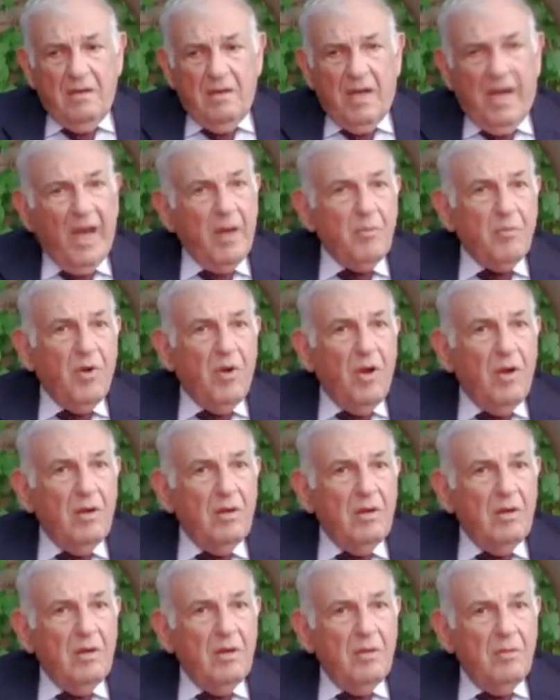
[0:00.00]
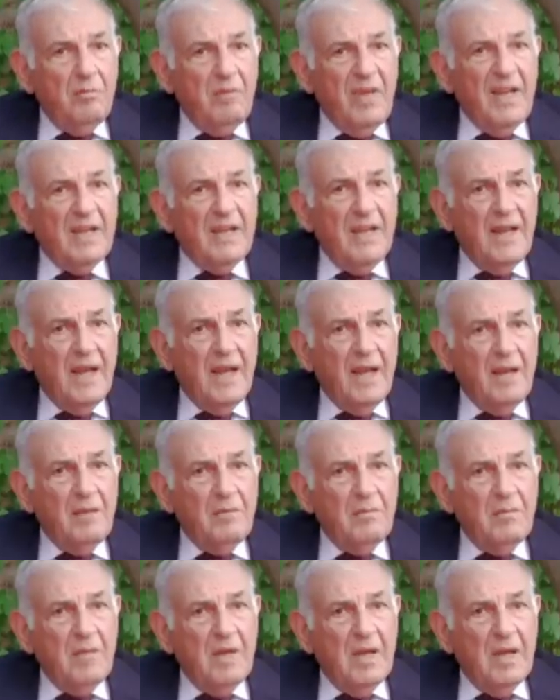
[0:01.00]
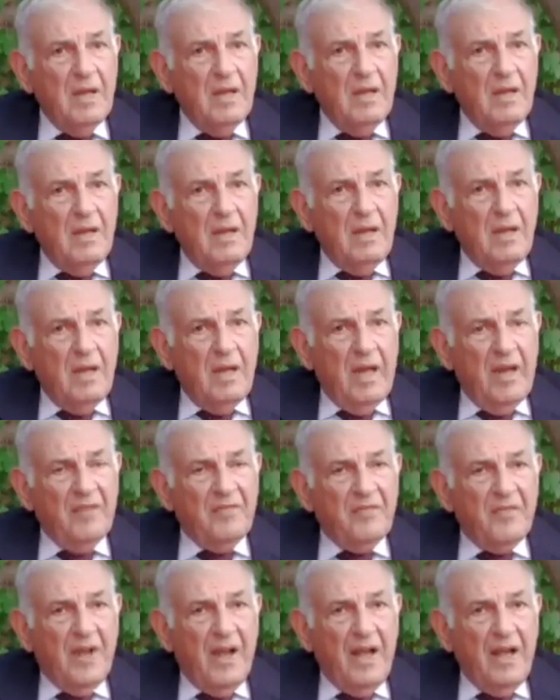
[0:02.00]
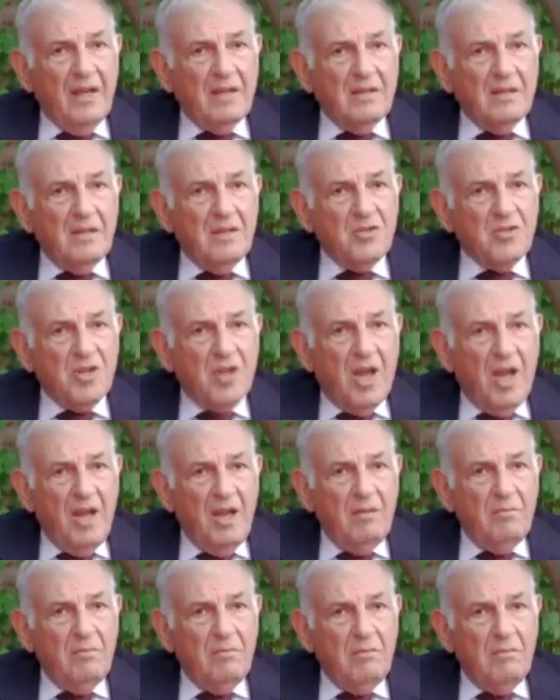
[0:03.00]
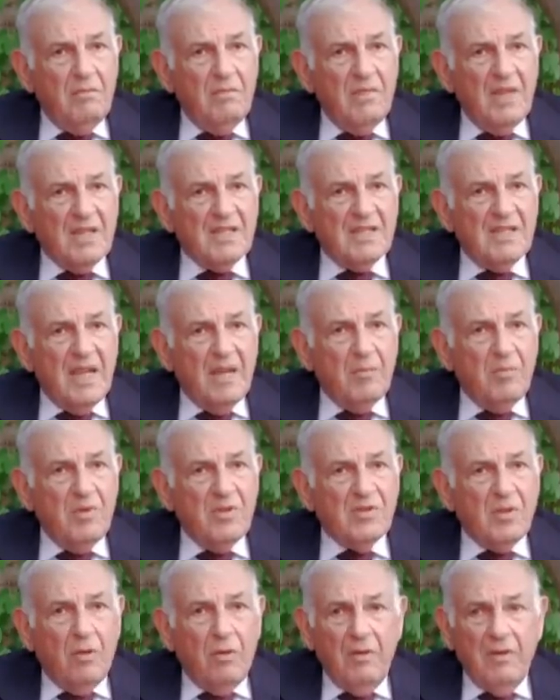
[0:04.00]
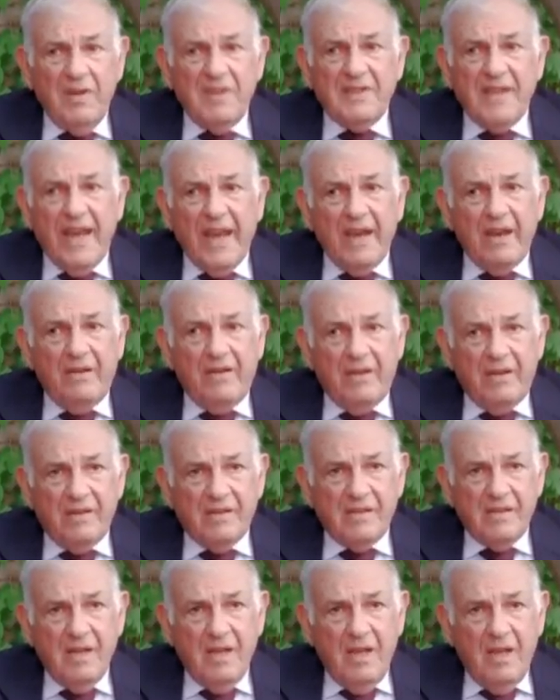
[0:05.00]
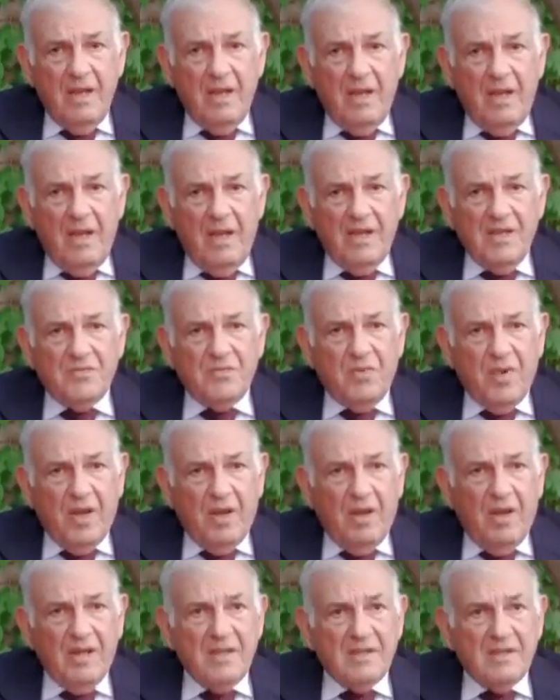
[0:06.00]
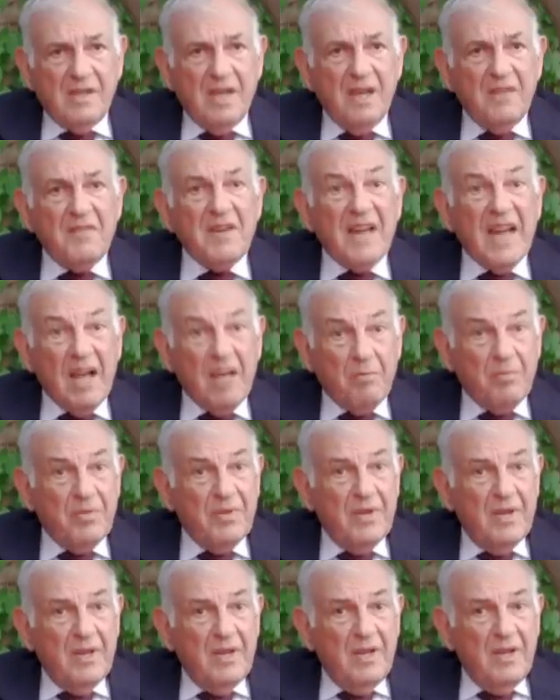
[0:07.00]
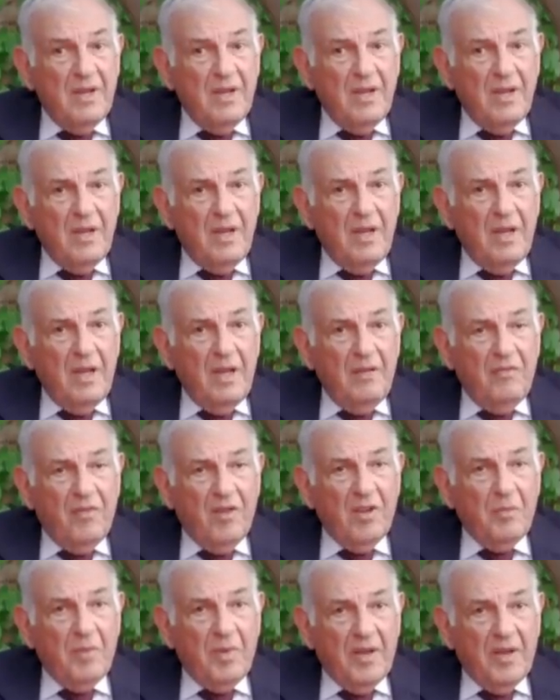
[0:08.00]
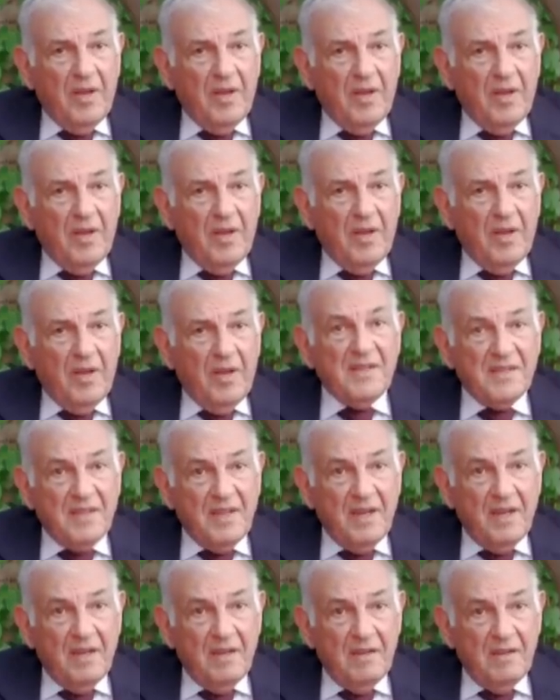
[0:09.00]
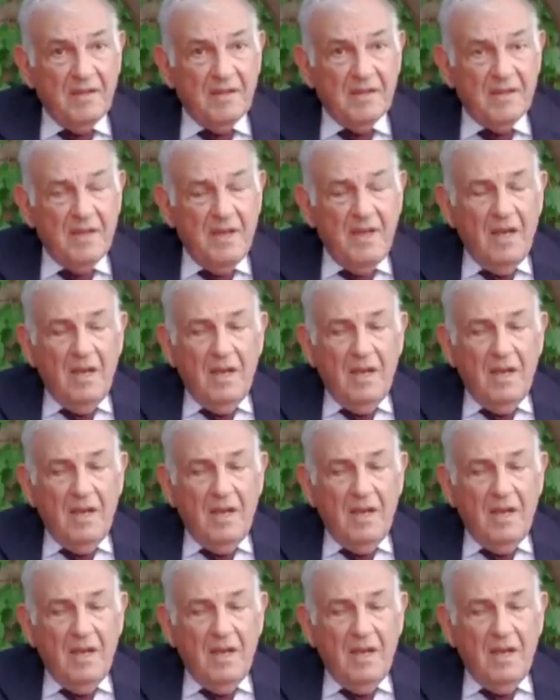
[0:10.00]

Hebron, Bethlehem, Ephrat, Shechem, that's Nablus, all these areas Israel has given up to the Palestinians